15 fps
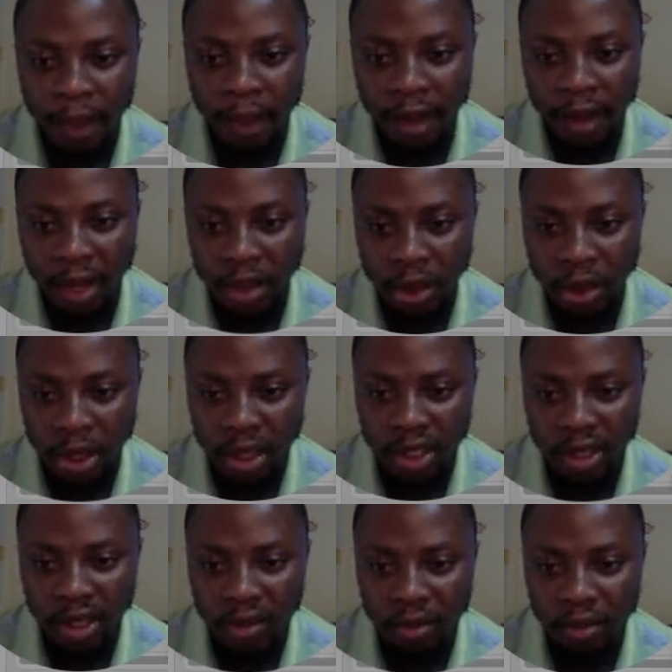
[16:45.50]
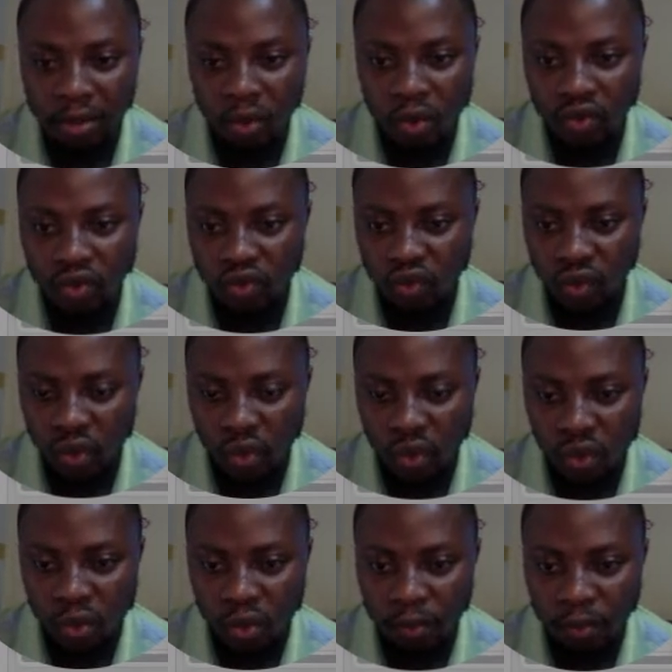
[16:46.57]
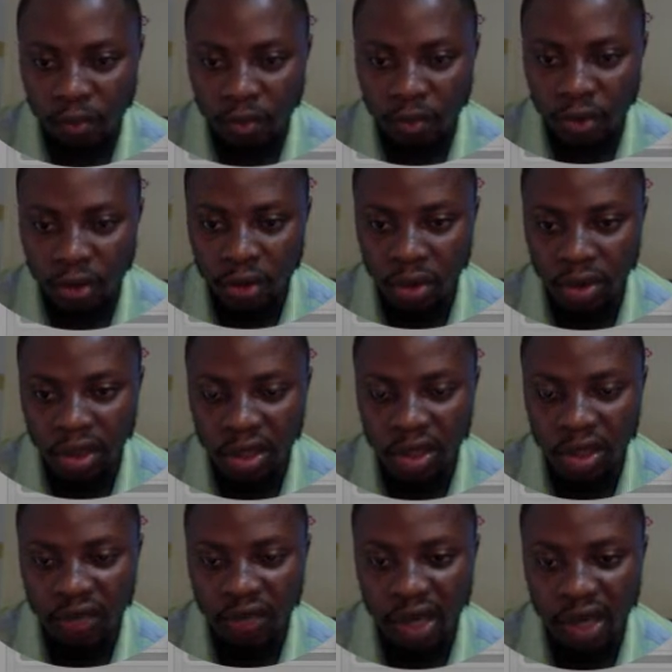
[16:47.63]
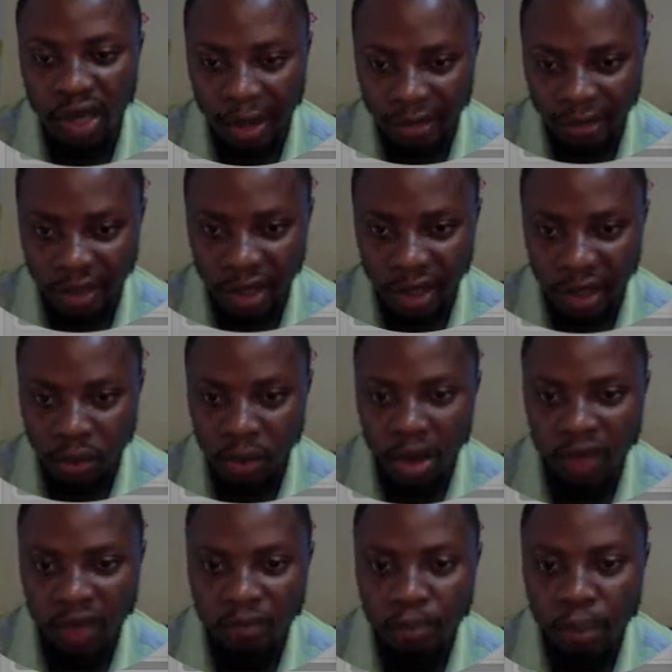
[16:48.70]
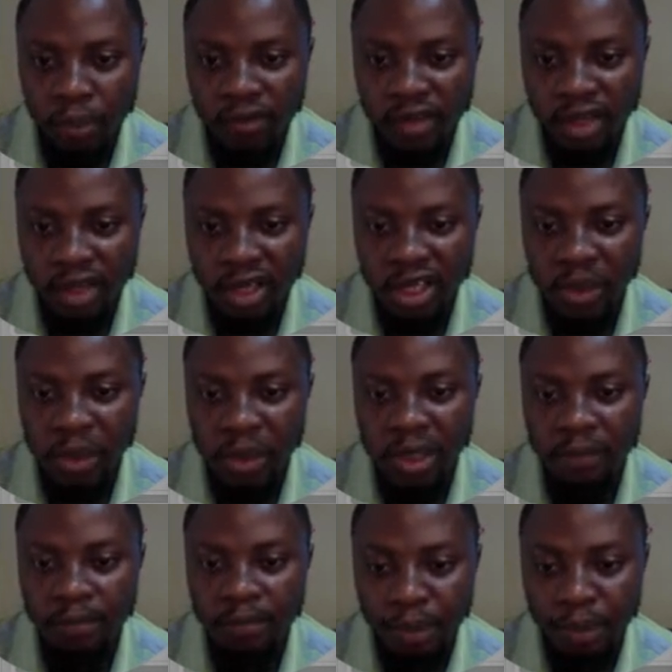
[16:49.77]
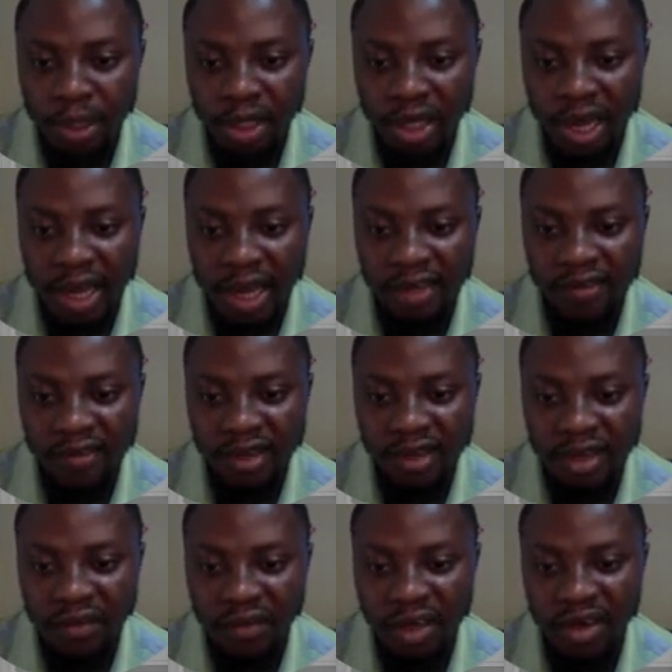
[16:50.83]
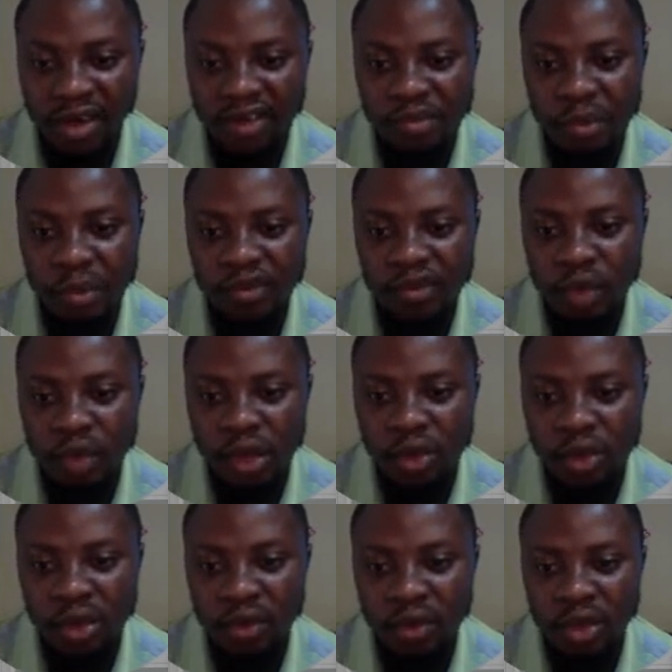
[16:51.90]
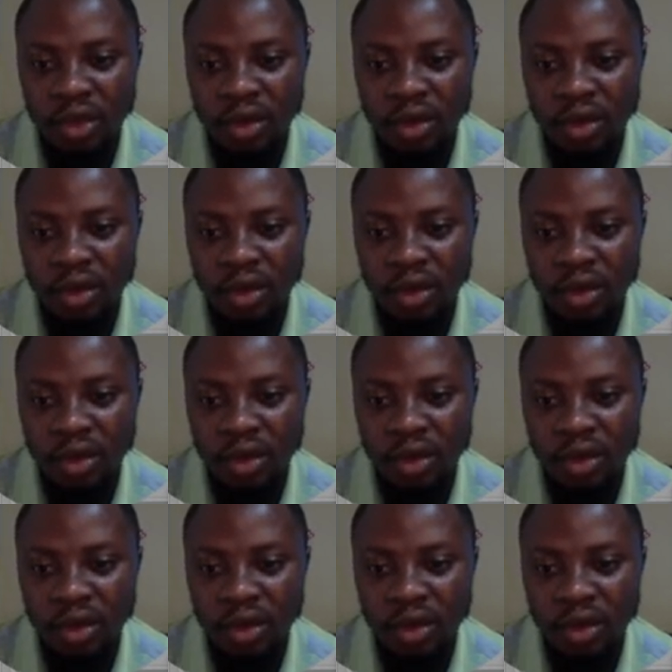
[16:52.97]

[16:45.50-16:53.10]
actually go to or run, three different ads. We have post engagement, page likes, event response. We are dealing with